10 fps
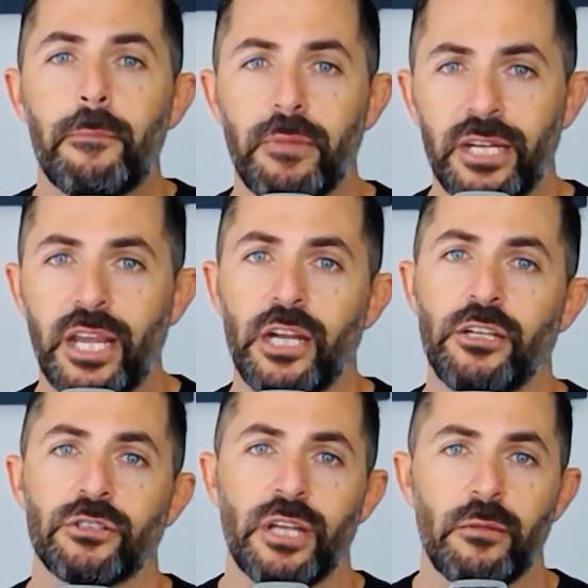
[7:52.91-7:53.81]

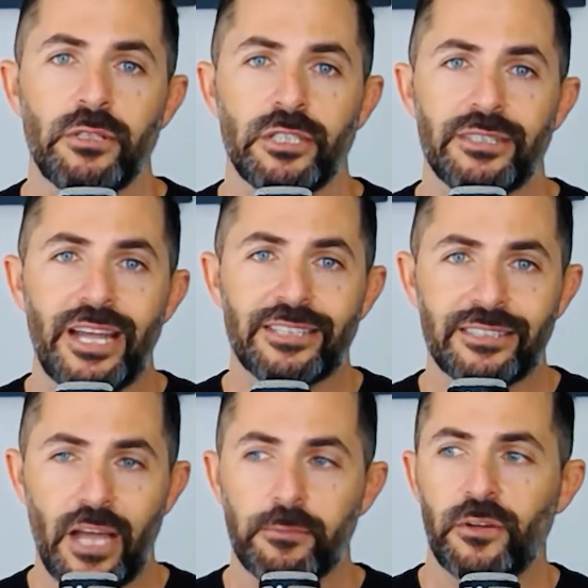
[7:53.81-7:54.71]
mitigated your damages and
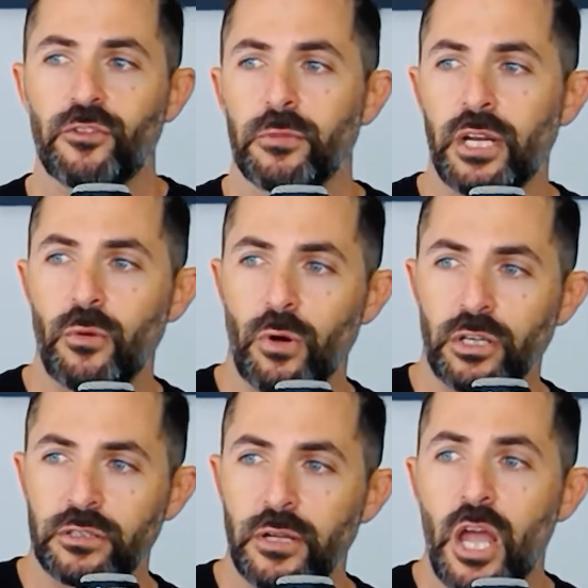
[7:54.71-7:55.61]
stopped it from getting
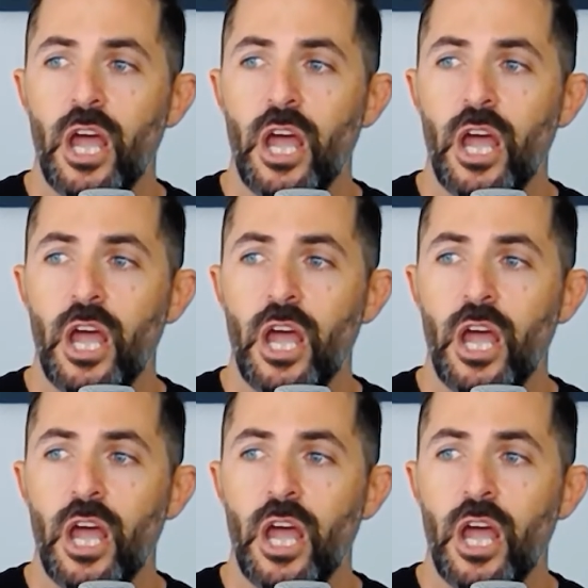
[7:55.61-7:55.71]
worse.